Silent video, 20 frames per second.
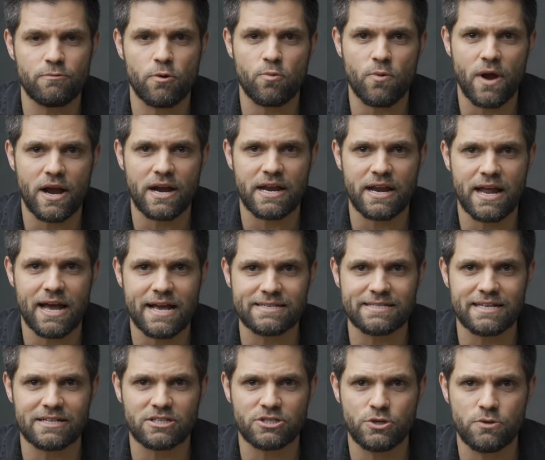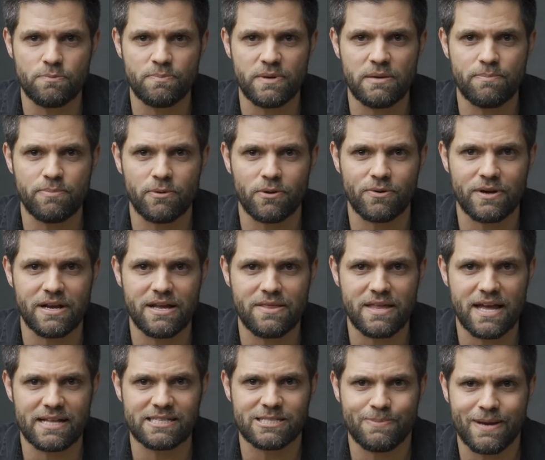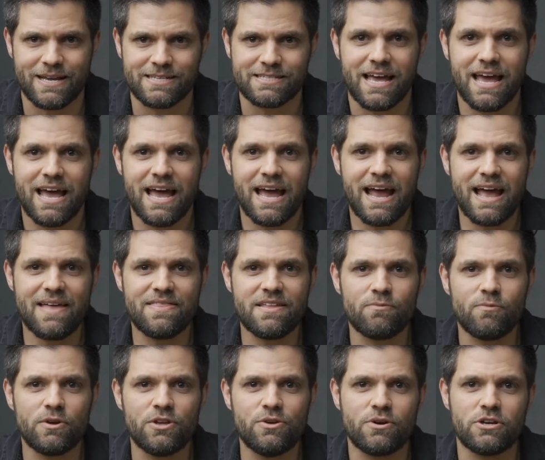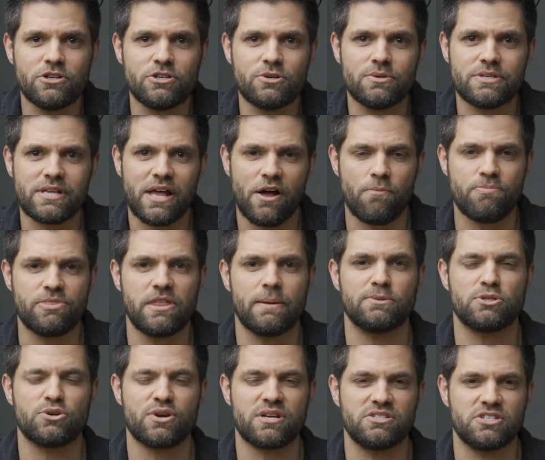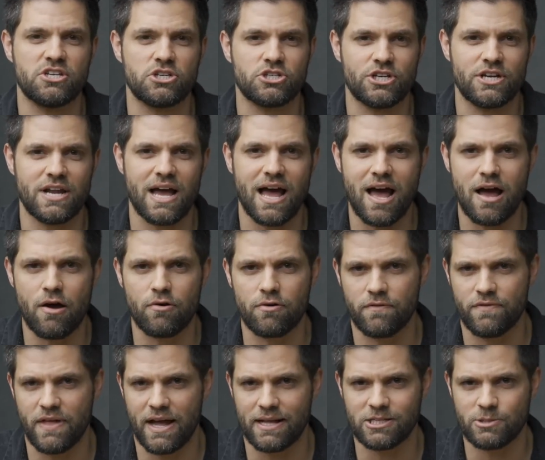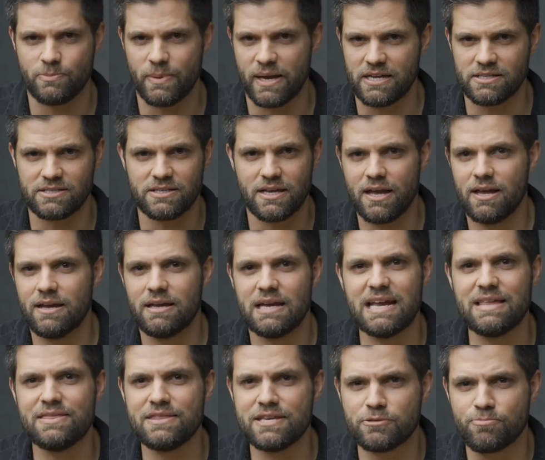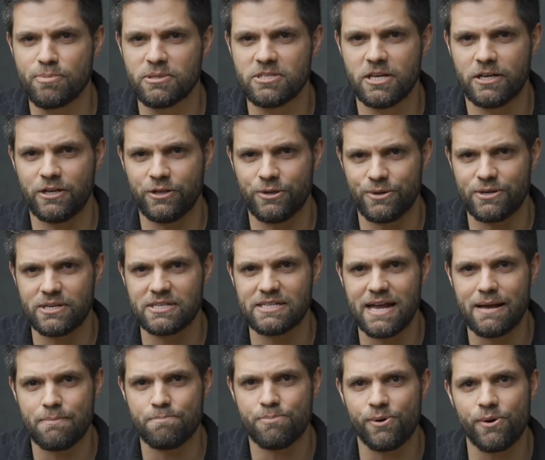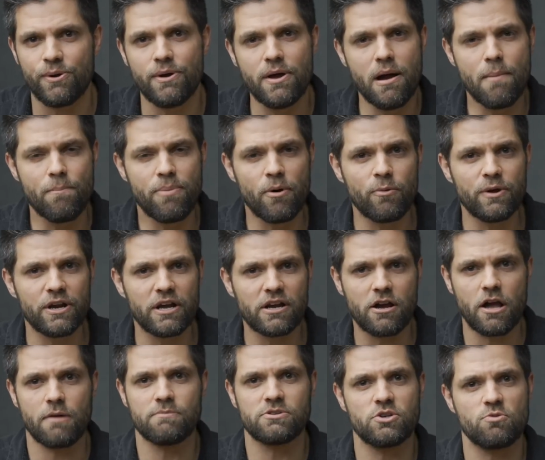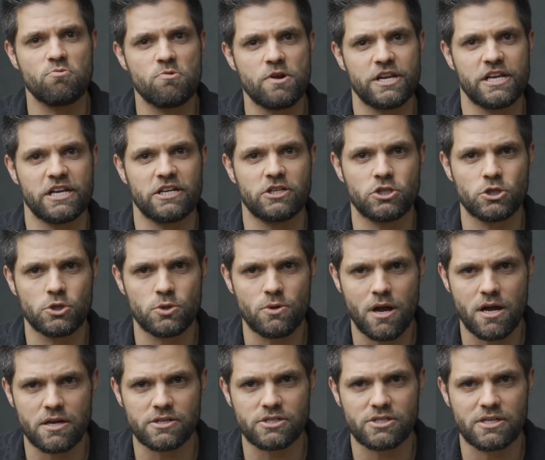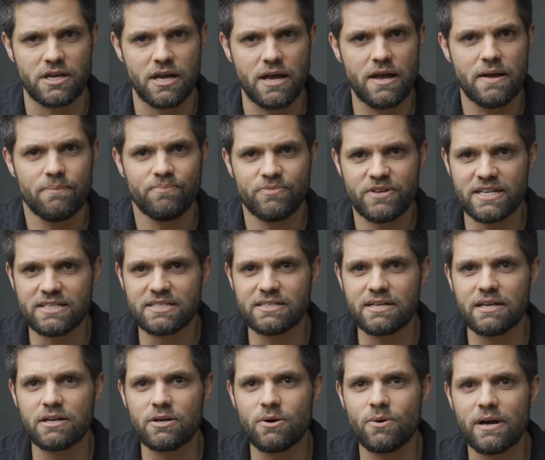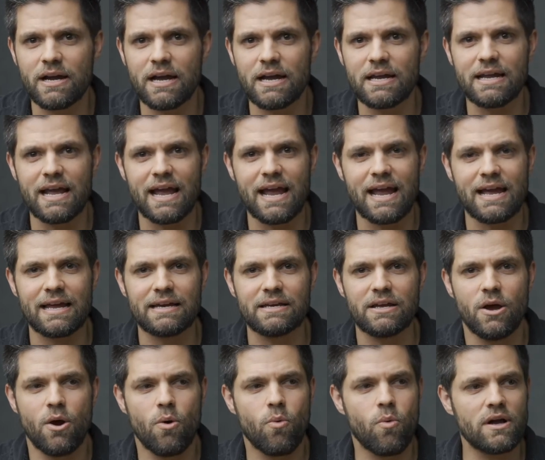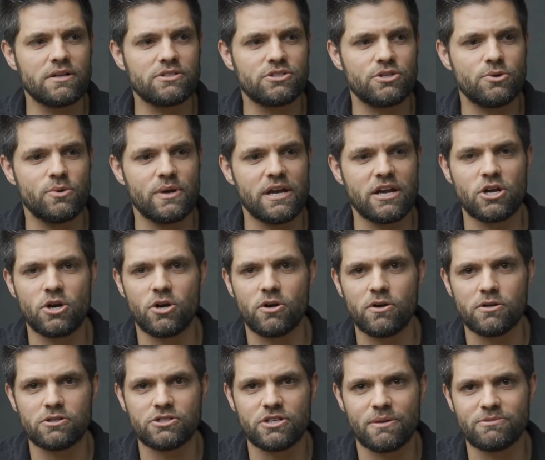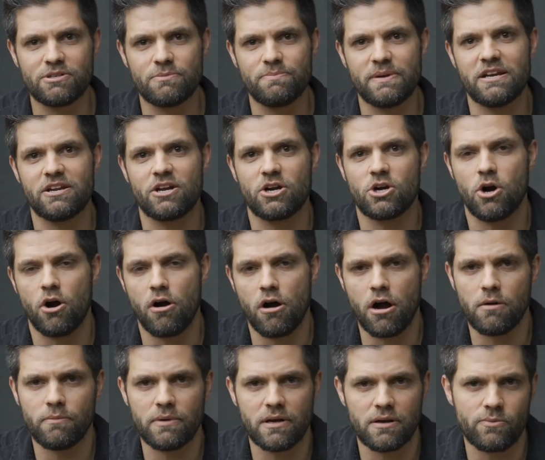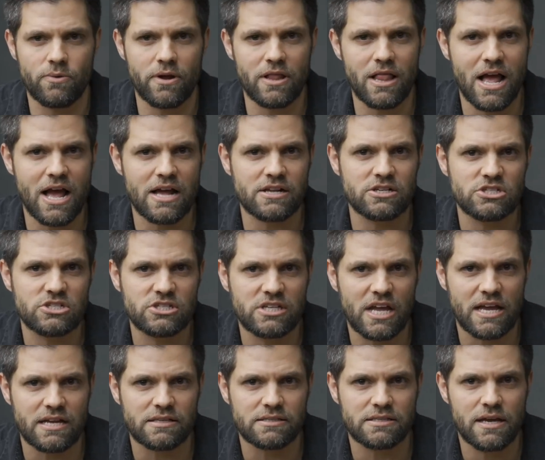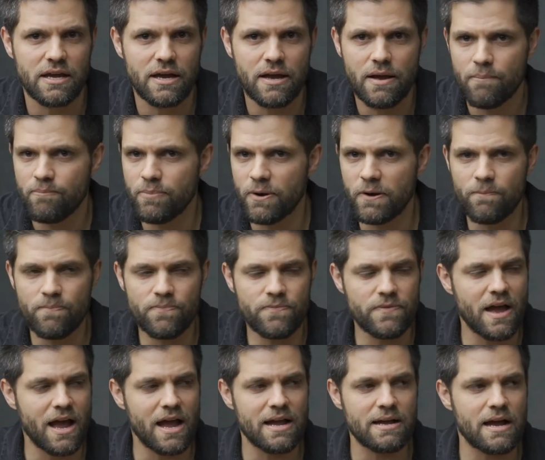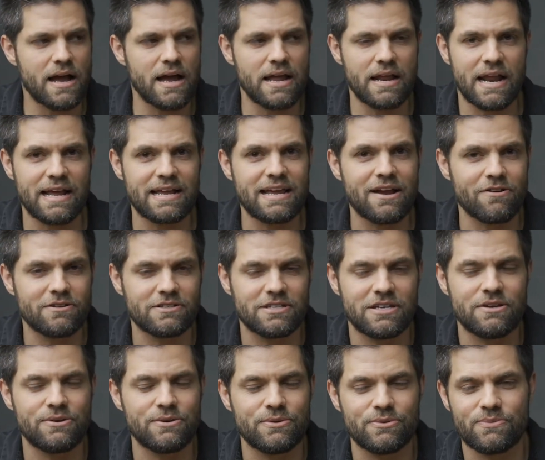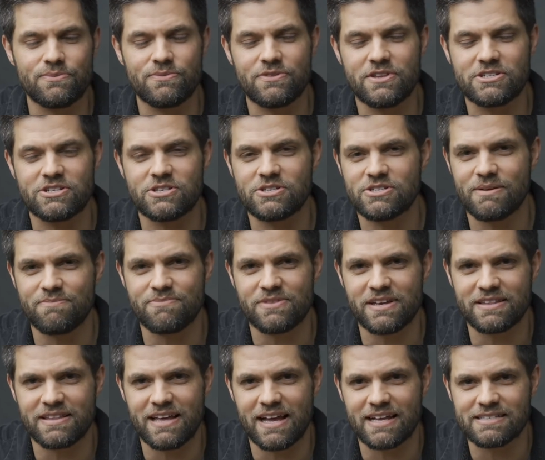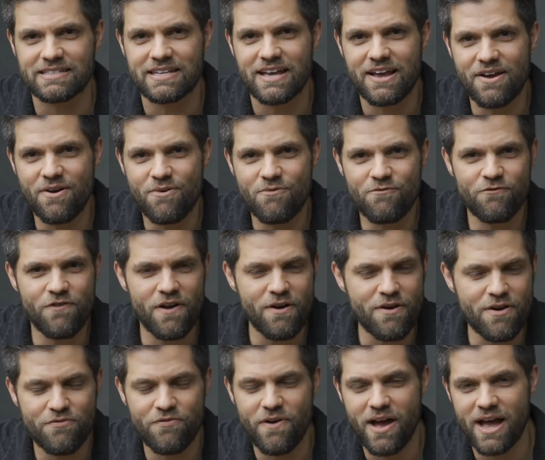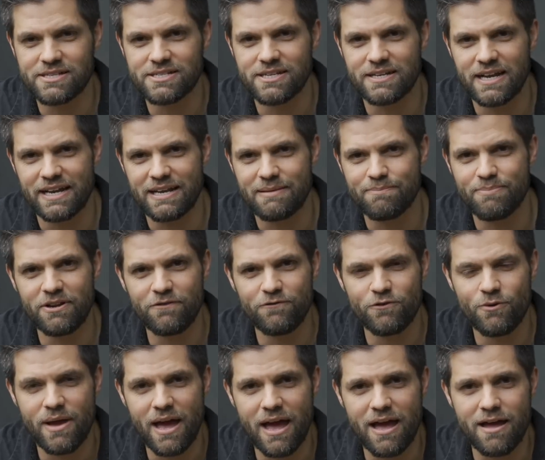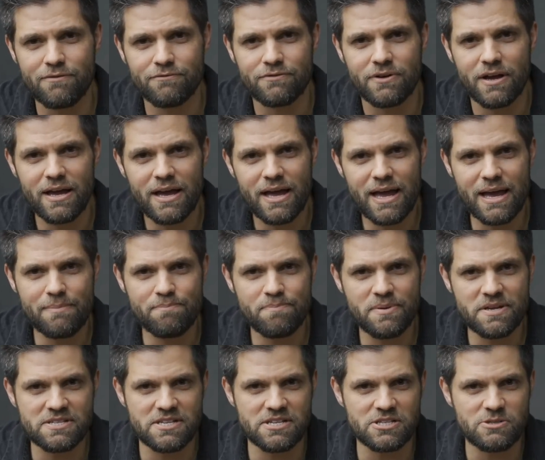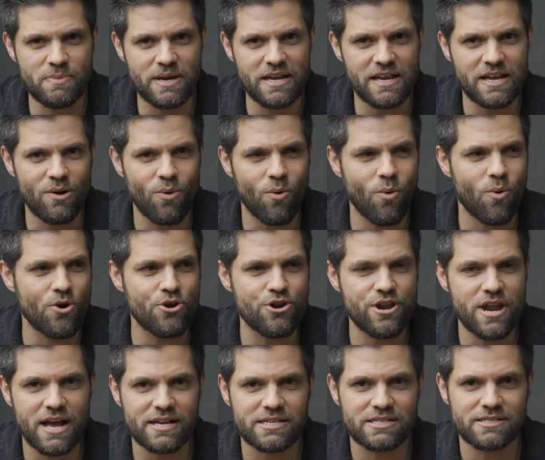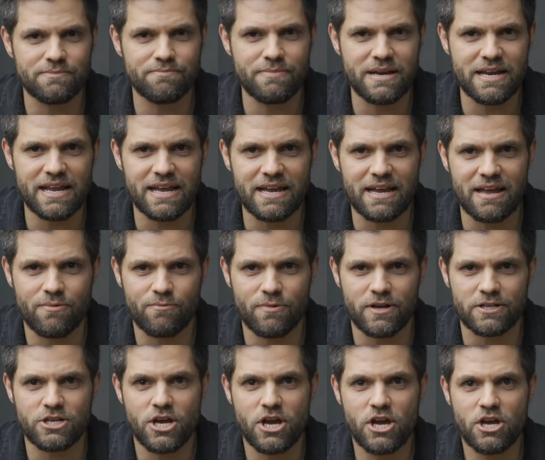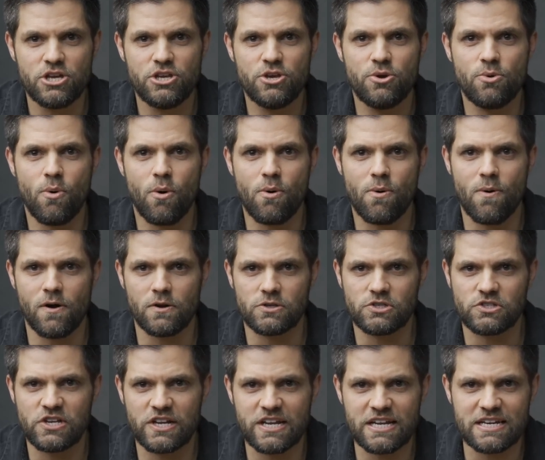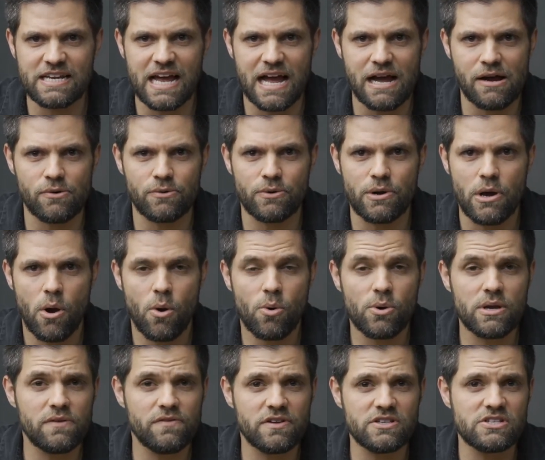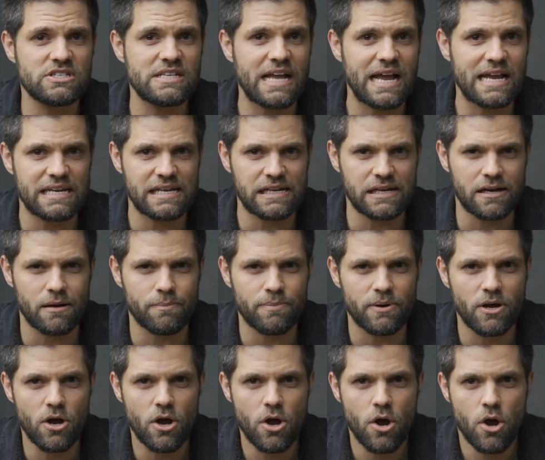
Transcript: will recognize that two people are in that space, and then what you can do is help them transition out of that space in this particular example. But when it comes to winning trust, it's going to go ahead and want to encourage them to be in a calm and relaxed state. But I guarantee you this is something that's very fascinating. But if you have a business meeting or a next meeting in which you are all sitting down or even standing up,